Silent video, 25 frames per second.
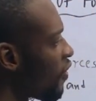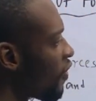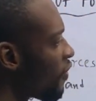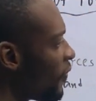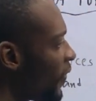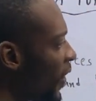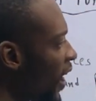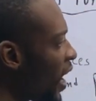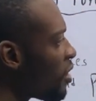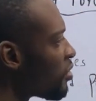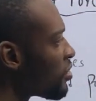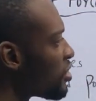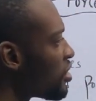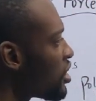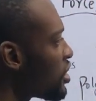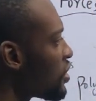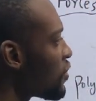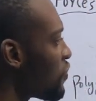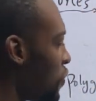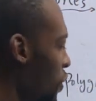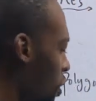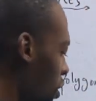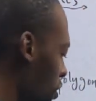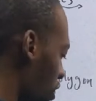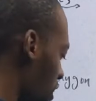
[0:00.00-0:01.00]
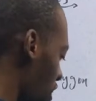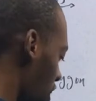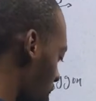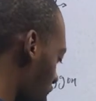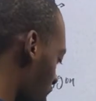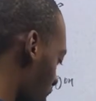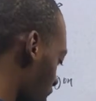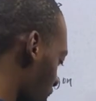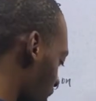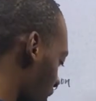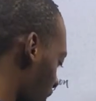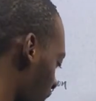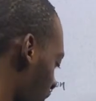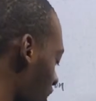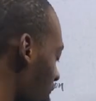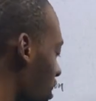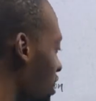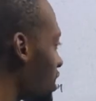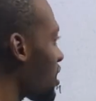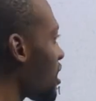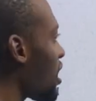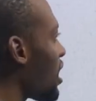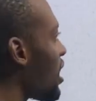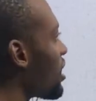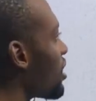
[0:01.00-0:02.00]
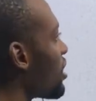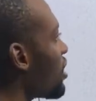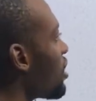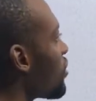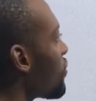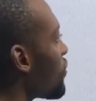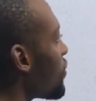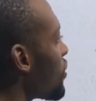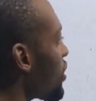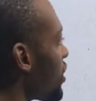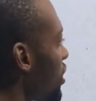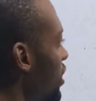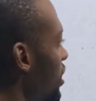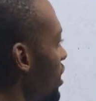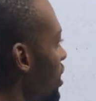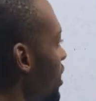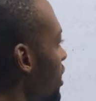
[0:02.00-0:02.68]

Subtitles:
Now, this force is inclined and this force is